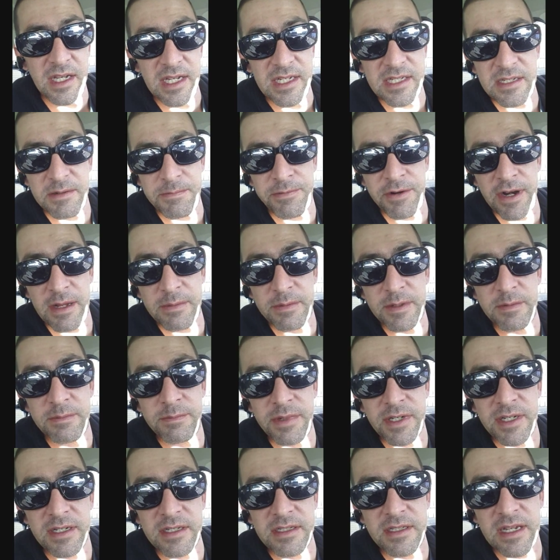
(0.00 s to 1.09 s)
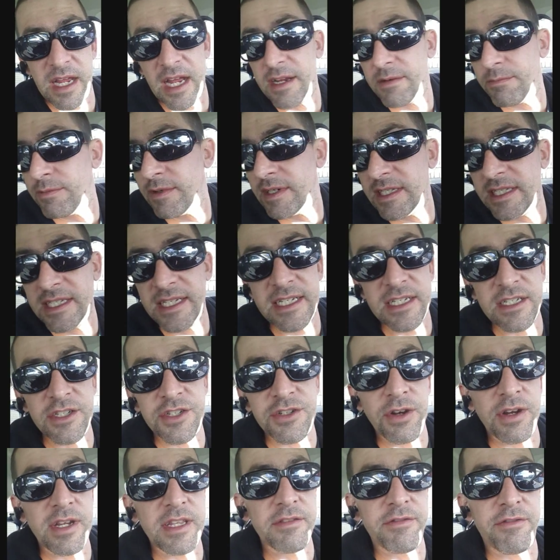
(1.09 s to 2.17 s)
there's a problem, because I really
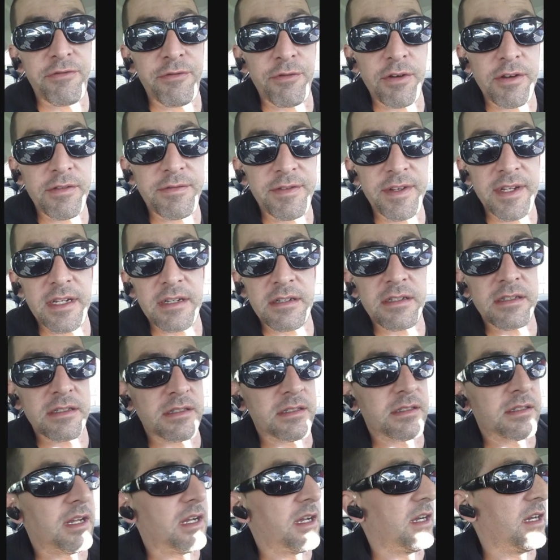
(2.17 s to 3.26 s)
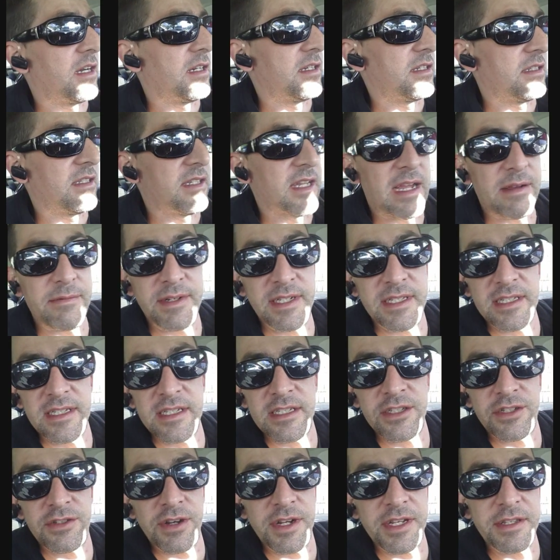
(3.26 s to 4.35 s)
enjoy the Ford vehicle. I really
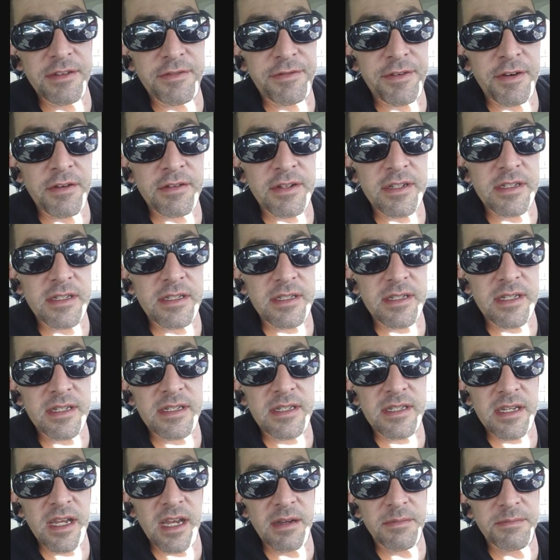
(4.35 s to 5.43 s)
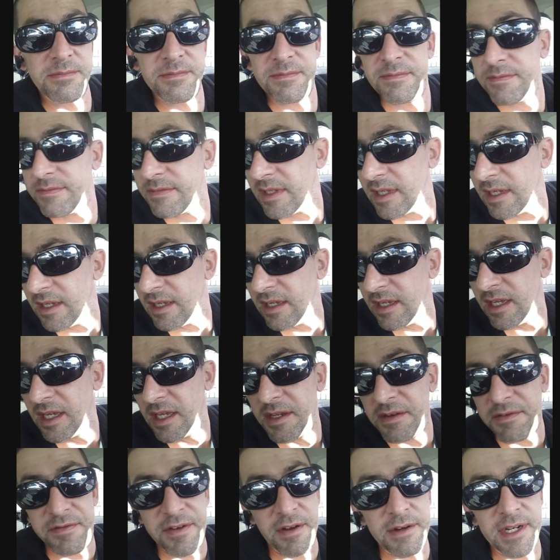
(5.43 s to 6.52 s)
enjoy the Focus. It's
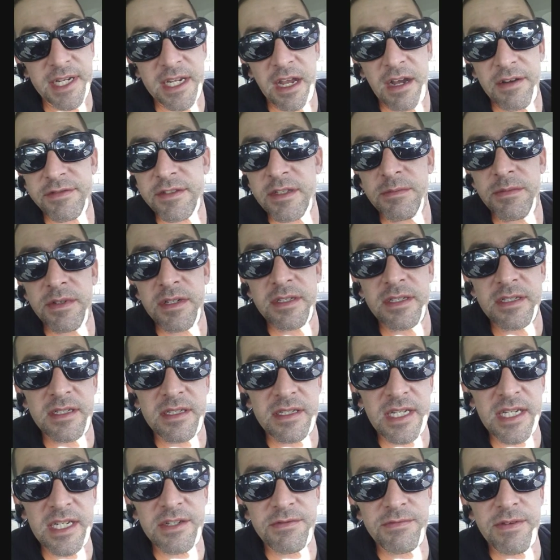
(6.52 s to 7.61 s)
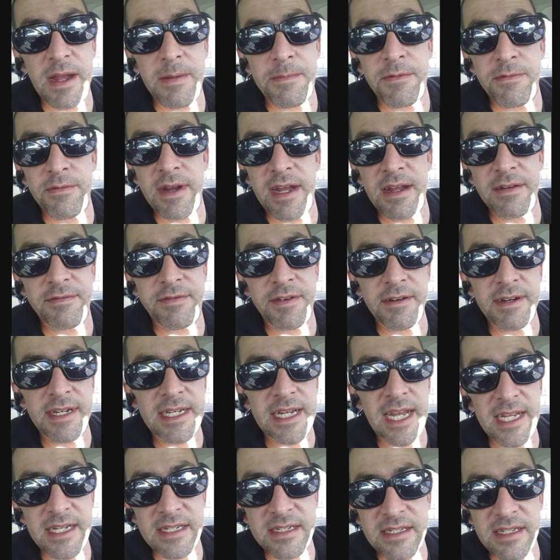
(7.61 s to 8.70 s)
very comfortable. The seats wrap around very
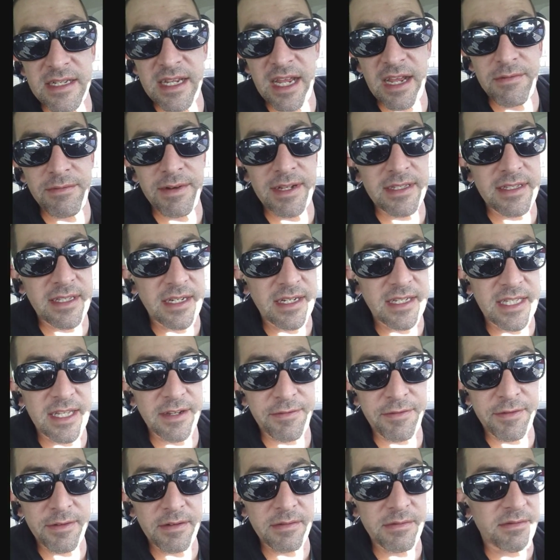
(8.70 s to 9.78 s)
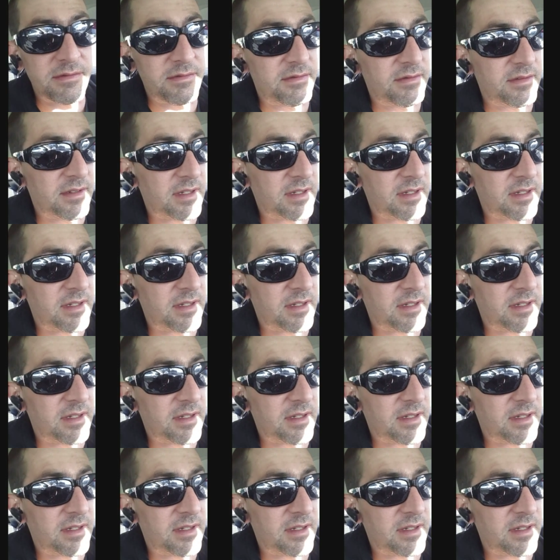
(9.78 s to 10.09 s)
nicely. I rented a different